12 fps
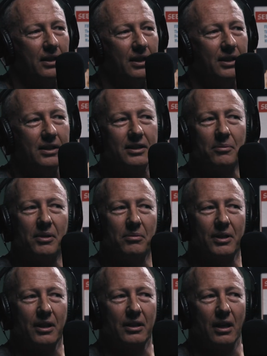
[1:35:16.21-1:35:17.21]
And you see
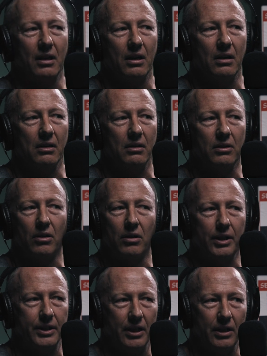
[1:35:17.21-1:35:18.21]
people go, not
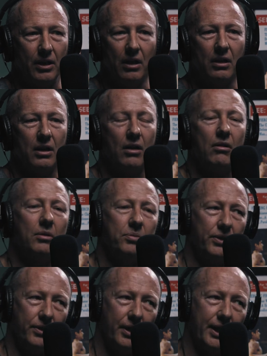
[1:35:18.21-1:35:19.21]
E10, no, I'd
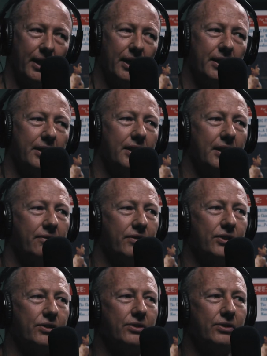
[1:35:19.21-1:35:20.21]
put 98 in that
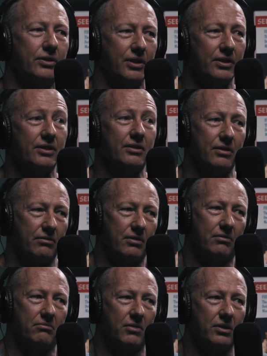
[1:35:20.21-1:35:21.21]
for sure because
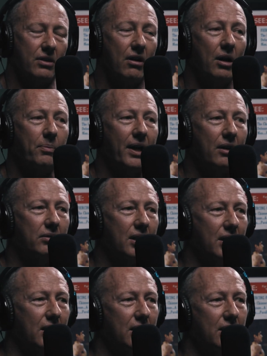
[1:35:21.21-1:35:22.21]
it's a high-powered
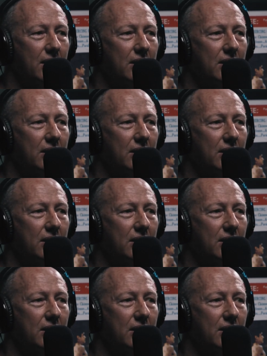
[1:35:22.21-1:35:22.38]
car.